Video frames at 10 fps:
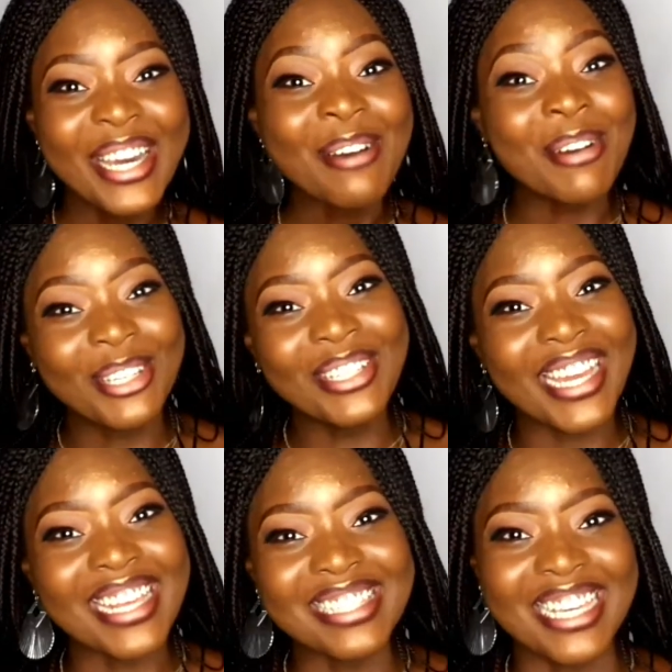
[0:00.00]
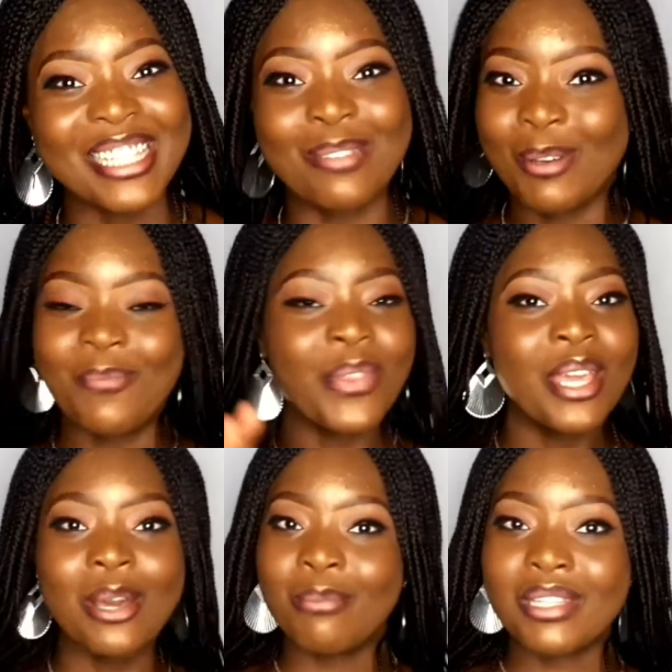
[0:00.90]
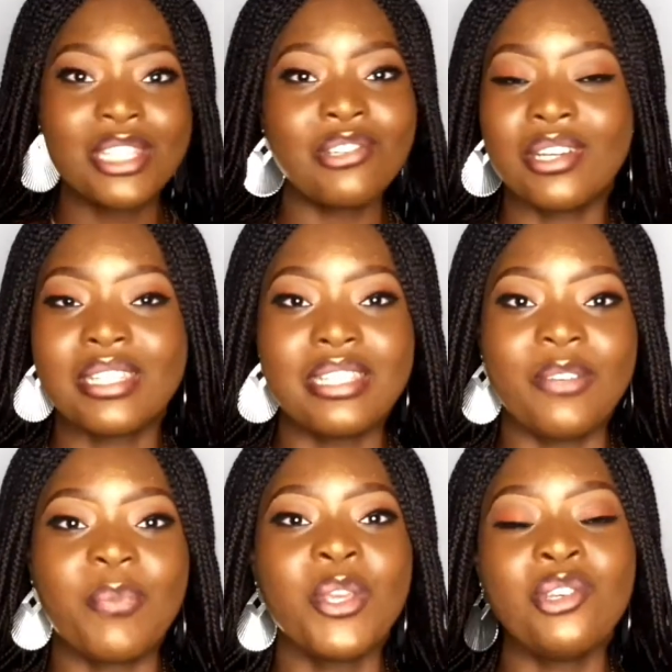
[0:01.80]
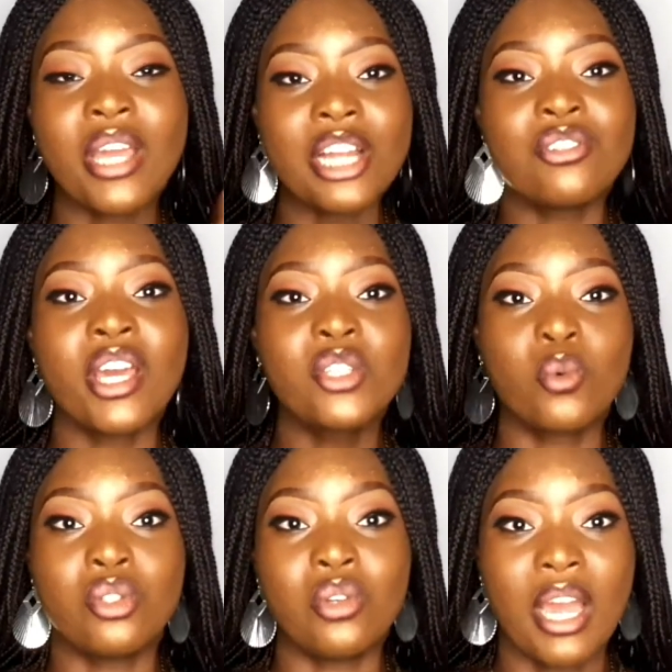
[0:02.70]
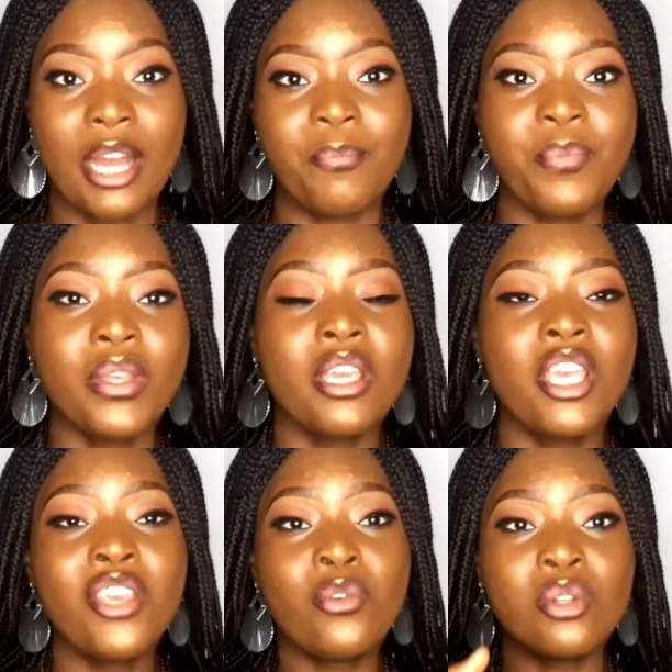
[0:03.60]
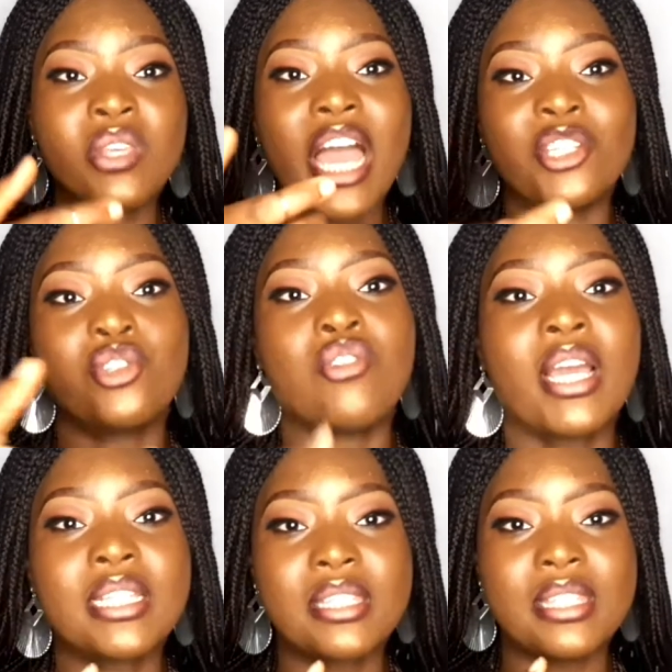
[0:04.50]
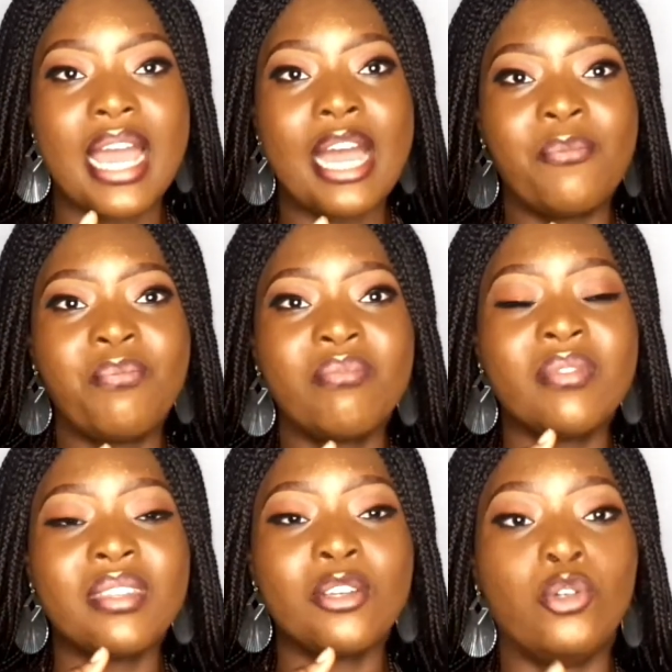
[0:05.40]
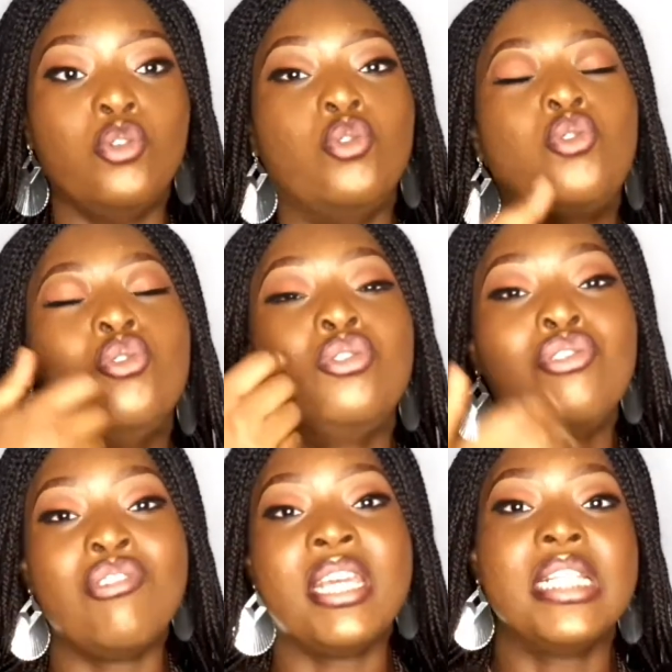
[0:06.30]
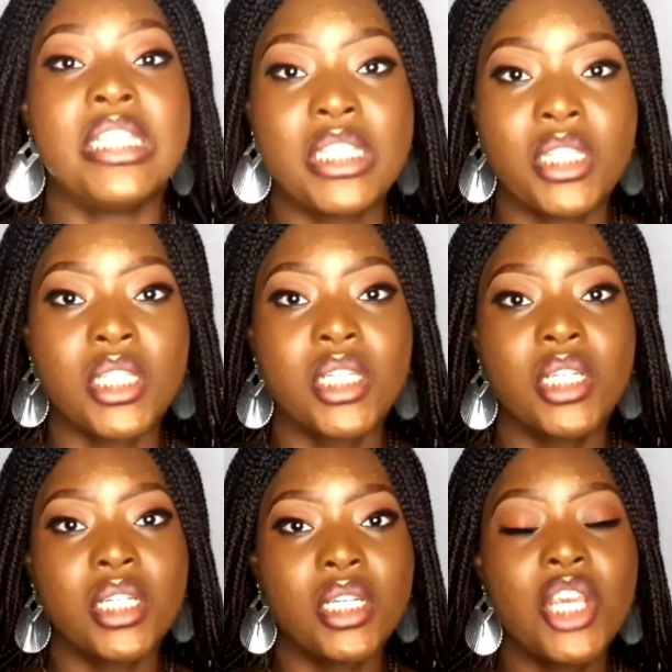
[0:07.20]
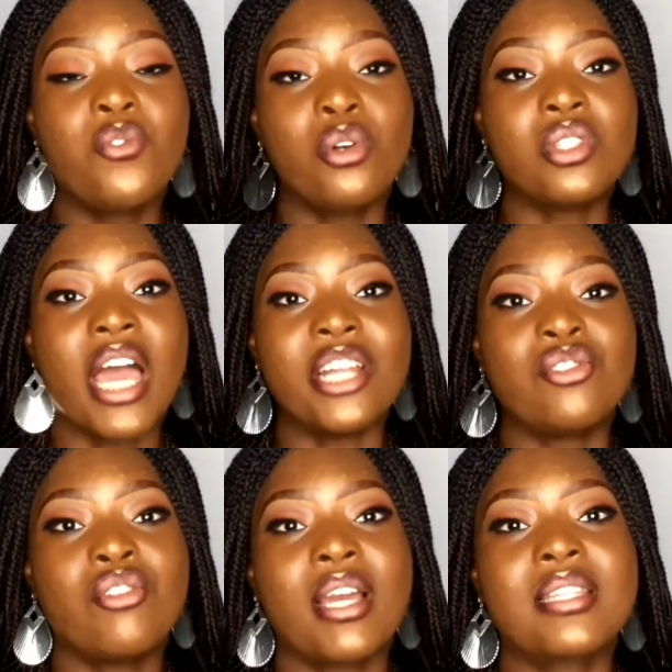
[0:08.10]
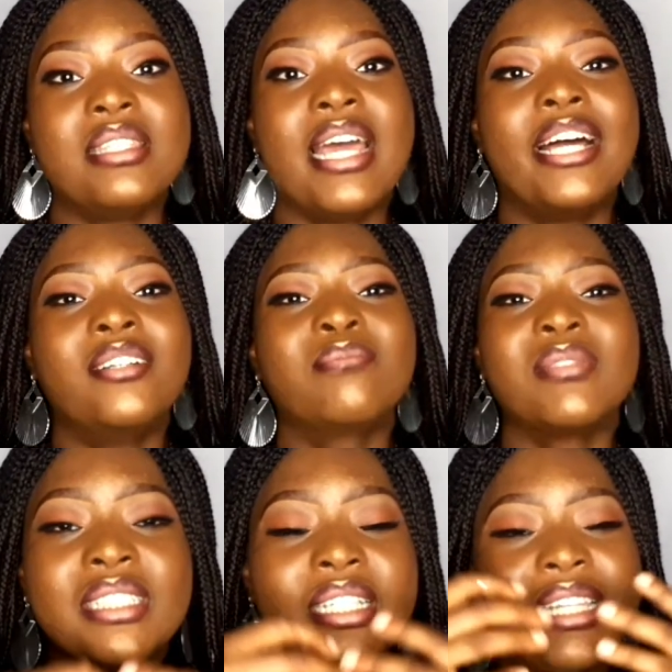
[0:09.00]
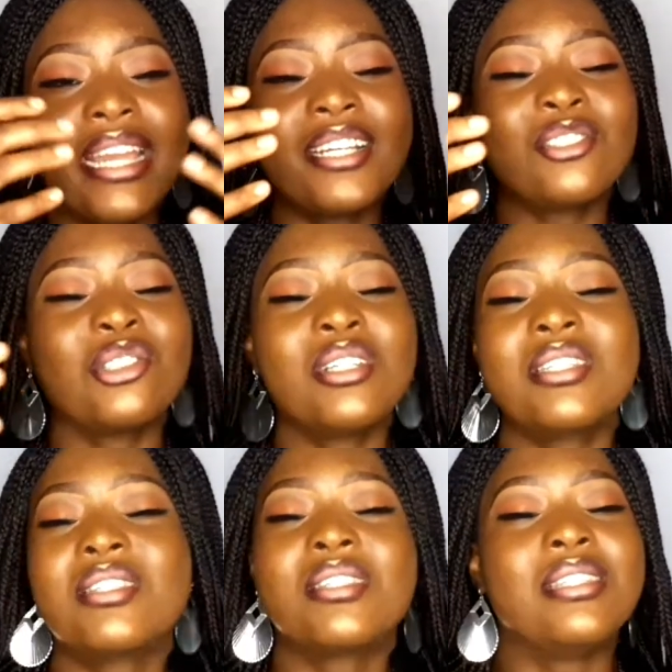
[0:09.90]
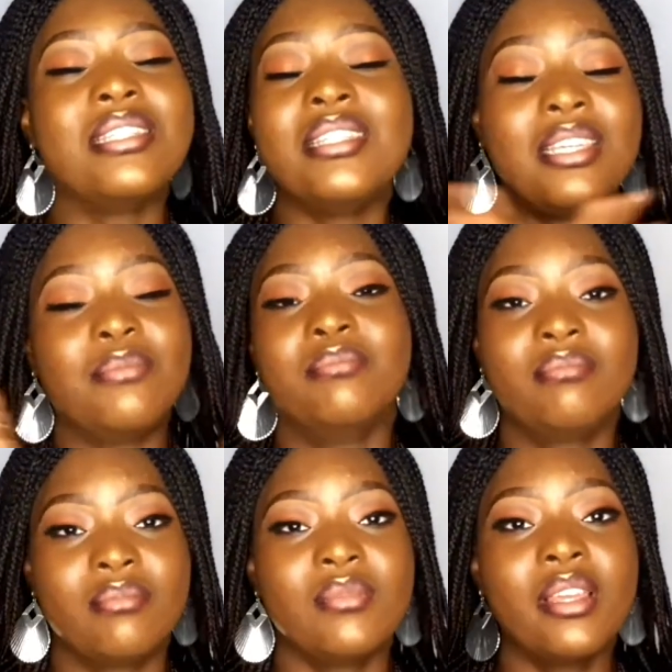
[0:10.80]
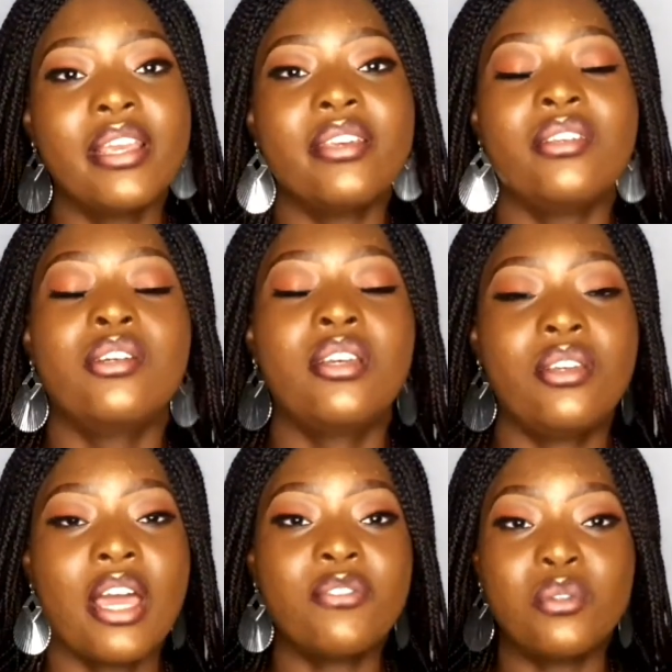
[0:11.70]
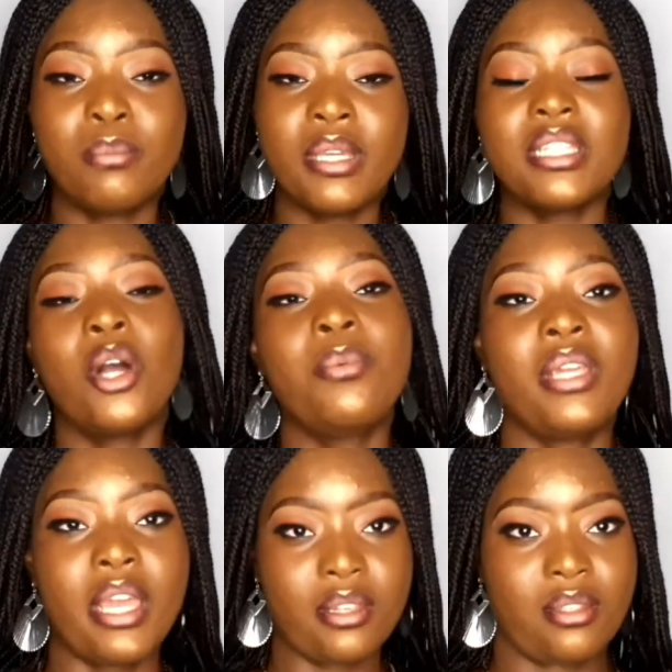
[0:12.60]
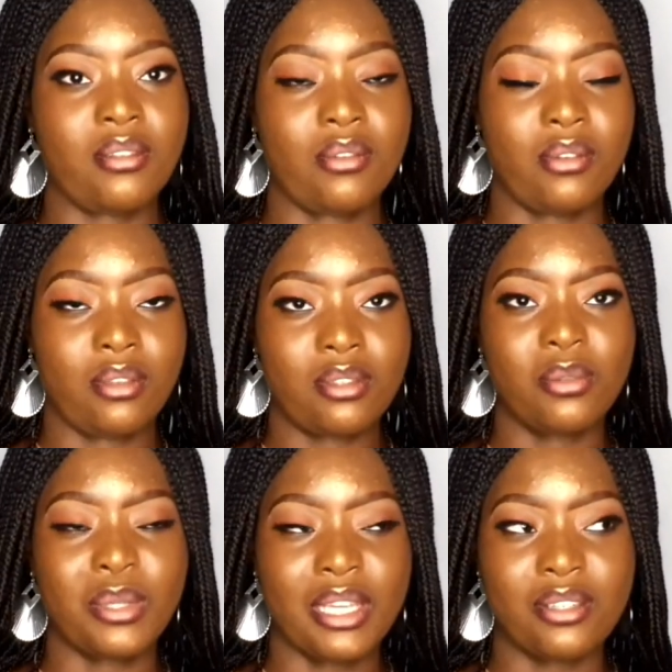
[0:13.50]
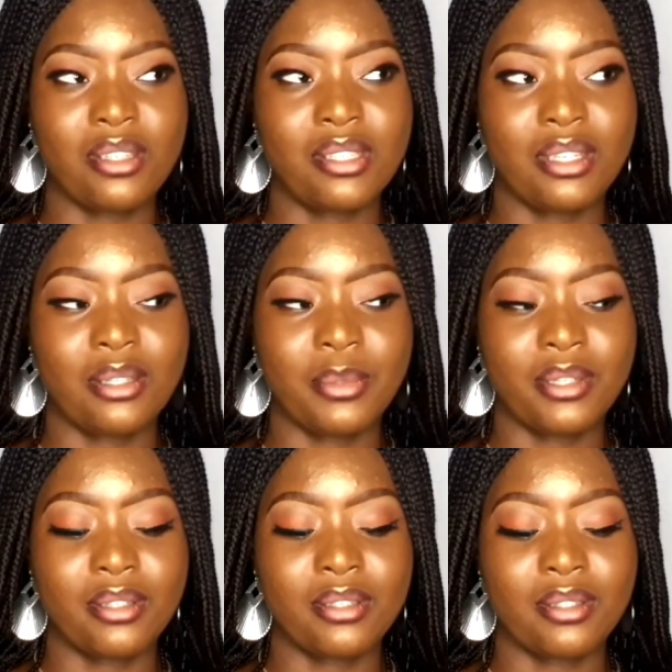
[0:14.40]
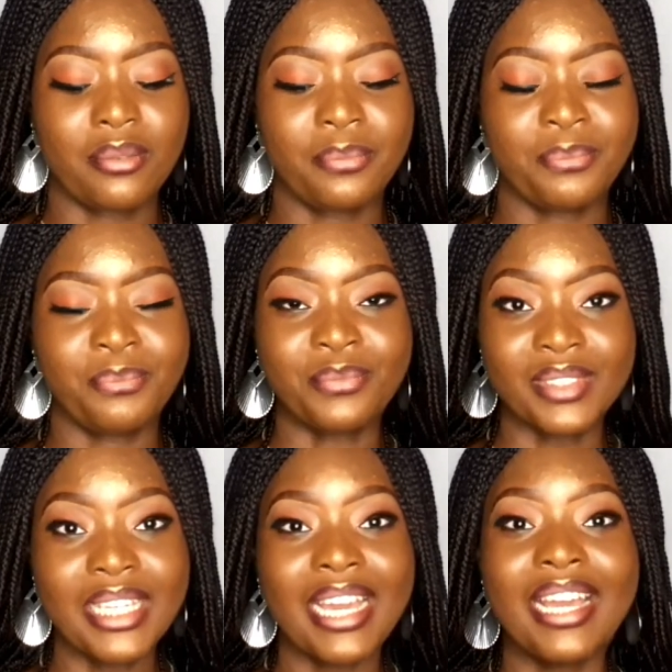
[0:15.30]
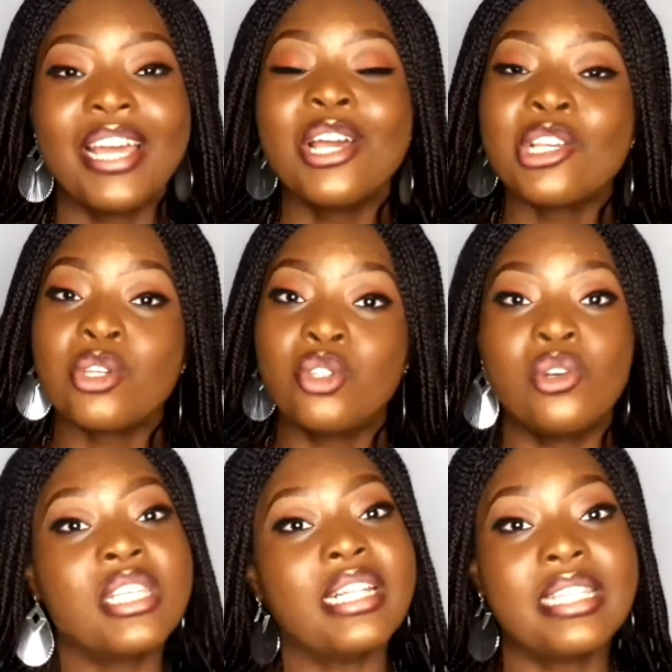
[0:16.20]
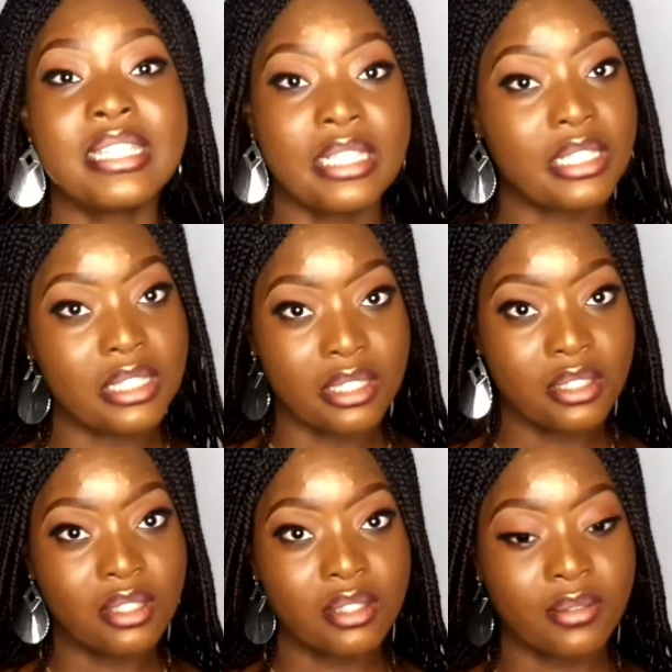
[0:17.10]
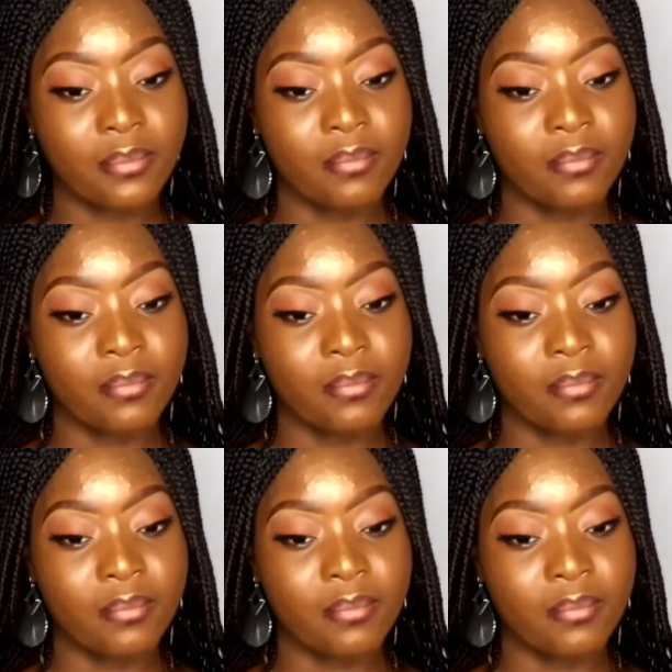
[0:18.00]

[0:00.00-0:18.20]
But you guys get me. But seriously, you attract what you are. If you want to attract that good grades, if you want to attract that, like just the name, just you have to be it. I hope you guys understand what I just said, because yeah. So those are the six things.